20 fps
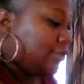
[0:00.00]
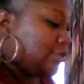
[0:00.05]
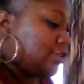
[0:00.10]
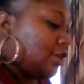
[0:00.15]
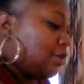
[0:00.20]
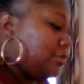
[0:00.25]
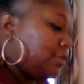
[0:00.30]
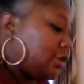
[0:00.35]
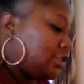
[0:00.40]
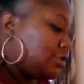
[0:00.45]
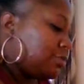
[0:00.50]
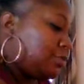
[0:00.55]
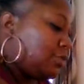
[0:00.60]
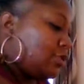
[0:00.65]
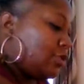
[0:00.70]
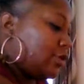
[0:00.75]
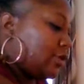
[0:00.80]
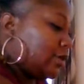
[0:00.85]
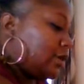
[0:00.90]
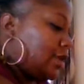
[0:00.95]
so much
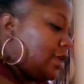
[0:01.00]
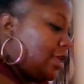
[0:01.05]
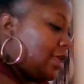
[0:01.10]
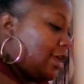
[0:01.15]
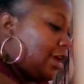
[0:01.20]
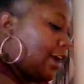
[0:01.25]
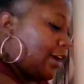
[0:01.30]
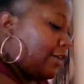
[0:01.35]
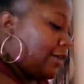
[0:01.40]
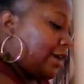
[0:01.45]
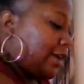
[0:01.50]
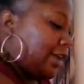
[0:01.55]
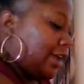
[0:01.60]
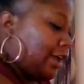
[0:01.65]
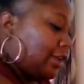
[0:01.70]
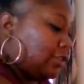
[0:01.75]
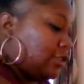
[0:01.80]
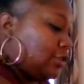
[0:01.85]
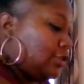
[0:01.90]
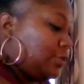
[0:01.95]
more. All right,
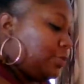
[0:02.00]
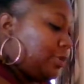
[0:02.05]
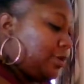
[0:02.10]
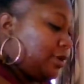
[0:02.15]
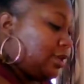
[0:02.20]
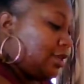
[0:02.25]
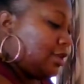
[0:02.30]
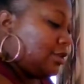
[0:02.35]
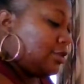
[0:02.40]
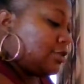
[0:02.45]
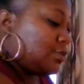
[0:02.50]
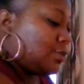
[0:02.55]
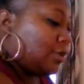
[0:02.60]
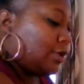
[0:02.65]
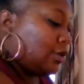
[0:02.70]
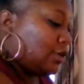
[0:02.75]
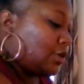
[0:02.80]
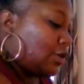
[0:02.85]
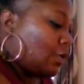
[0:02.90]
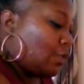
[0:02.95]
after you put in this
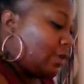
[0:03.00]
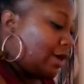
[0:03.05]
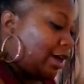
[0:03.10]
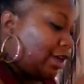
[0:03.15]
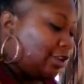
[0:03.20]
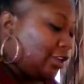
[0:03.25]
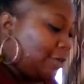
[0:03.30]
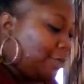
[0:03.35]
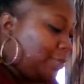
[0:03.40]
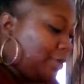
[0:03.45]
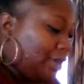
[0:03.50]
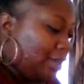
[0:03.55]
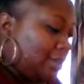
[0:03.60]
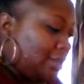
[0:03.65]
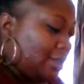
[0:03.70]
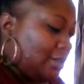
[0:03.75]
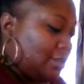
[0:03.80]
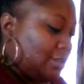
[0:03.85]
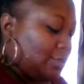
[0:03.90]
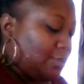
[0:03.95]
work or while you're putting
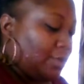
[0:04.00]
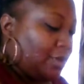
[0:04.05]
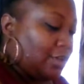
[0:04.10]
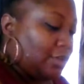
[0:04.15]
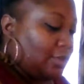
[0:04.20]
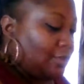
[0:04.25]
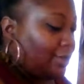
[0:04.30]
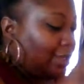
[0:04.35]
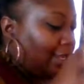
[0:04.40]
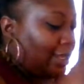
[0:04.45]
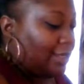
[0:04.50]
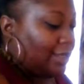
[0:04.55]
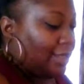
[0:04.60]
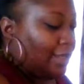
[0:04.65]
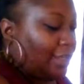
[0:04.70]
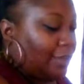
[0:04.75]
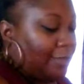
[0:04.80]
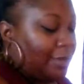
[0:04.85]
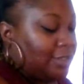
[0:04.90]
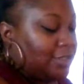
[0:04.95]
in this work, you're like,
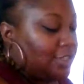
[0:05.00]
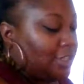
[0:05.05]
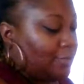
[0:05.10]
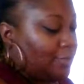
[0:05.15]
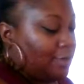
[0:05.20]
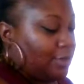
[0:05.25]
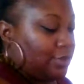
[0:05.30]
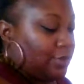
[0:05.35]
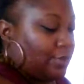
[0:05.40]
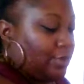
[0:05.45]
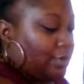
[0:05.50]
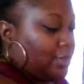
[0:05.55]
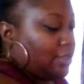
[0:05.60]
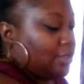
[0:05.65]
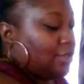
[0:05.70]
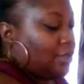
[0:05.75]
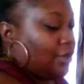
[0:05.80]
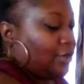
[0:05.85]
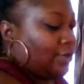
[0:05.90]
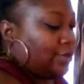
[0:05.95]
damn, I should have been doing this
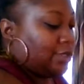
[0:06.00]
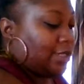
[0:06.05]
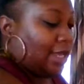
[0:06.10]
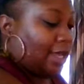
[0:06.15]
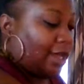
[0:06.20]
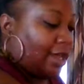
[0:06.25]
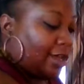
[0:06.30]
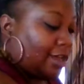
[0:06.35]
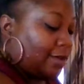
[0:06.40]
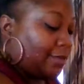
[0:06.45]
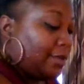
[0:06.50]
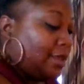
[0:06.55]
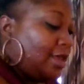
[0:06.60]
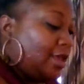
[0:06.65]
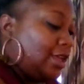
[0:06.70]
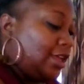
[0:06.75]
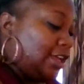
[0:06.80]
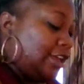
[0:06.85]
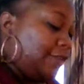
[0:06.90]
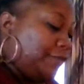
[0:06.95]
the whole time.
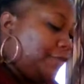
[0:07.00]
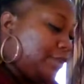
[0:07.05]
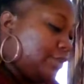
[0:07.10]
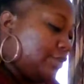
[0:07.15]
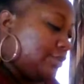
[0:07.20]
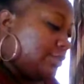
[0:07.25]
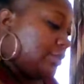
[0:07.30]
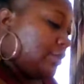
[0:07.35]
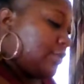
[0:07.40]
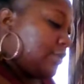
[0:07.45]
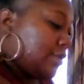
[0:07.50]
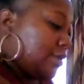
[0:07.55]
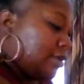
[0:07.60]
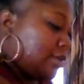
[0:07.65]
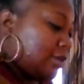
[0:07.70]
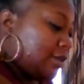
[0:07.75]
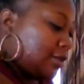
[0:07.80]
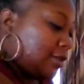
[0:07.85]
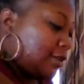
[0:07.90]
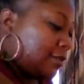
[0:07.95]
It feels so
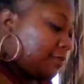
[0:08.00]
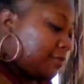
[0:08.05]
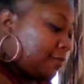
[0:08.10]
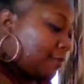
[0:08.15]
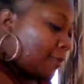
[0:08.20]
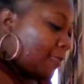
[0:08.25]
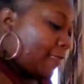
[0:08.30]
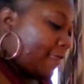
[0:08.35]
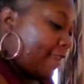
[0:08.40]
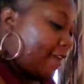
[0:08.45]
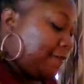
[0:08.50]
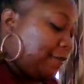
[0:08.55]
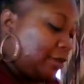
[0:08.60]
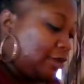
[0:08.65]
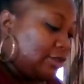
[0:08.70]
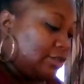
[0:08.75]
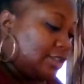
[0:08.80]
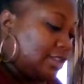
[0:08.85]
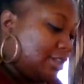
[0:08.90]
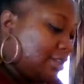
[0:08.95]
good. It
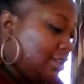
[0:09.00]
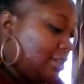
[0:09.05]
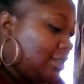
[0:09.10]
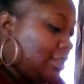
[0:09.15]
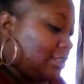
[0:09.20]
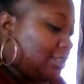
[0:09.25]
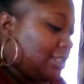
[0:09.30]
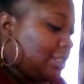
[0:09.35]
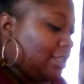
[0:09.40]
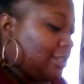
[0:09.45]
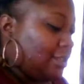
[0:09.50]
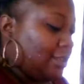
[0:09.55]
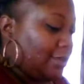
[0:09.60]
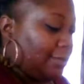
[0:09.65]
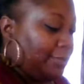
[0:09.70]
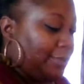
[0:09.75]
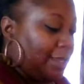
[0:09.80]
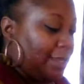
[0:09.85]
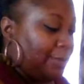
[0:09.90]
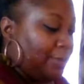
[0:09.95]
feels good telling
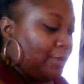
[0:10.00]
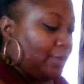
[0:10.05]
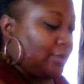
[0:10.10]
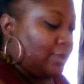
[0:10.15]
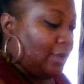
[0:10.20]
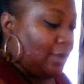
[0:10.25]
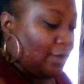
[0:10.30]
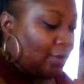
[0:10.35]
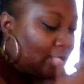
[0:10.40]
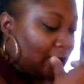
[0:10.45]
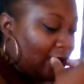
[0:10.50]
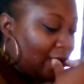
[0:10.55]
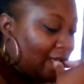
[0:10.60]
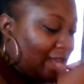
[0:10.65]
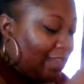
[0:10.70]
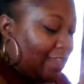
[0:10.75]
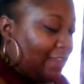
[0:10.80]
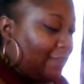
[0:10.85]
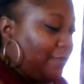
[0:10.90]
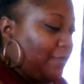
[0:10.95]
people no.
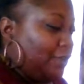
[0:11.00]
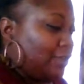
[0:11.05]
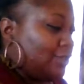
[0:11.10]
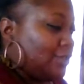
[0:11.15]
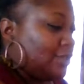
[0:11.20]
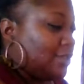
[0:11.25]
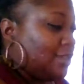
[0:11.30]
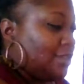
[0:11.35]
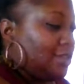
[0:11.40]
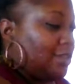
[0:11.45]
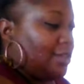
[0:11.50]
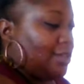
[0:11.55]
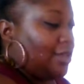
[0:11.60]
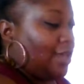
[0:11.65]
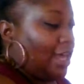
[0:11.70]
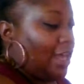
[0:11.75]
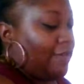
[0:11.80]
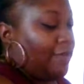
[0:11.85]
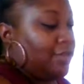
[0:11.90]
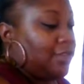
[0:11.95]
It feels good
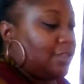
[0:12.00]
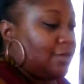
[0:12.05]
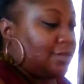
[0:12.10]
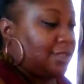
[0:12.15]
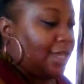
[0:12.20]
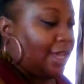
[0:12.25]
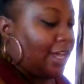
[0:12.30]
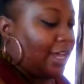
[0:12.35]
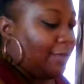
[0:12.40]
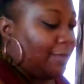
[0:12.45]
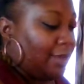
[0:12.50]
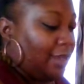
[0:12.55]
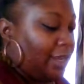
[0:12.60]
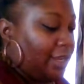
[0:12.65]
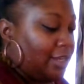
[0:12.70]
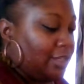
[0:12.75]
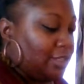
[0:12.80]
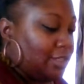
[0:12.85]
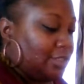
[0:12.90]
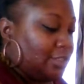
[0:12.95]
having some time and
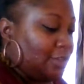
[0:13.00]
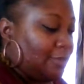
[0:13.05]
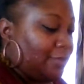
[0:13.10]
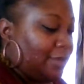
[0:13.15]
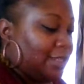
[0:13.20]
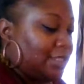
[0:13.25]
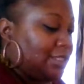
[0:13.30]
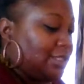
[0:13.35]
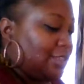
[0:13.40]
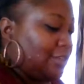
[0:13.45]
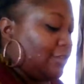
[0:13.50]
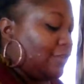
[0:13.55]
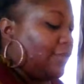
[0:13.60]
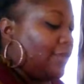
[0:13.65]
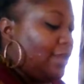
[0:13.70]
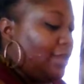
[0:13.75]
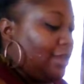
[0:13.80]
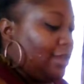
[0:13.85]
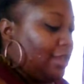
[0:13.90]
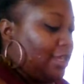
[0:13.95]
energy to myself.
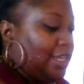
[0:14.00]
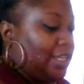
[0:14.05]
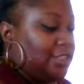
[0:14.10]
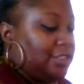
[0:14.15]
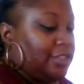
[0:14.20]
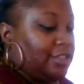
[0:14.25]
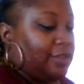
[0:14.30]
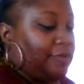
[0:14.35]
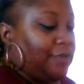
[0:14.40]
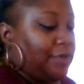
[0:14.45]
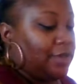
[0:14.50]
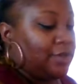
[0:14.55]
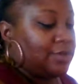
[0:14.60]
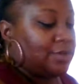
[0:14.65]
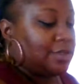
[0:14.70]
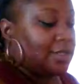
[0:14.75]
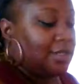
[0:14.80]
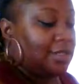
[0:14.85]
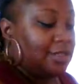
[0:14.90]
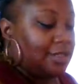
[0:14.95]
It just feels
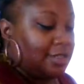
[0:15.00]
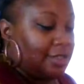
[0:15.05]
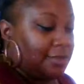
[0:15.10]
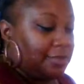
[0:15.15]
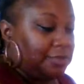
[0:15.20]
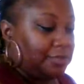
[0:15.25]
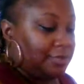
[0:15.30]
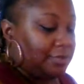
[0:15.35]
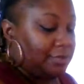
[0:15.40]
good,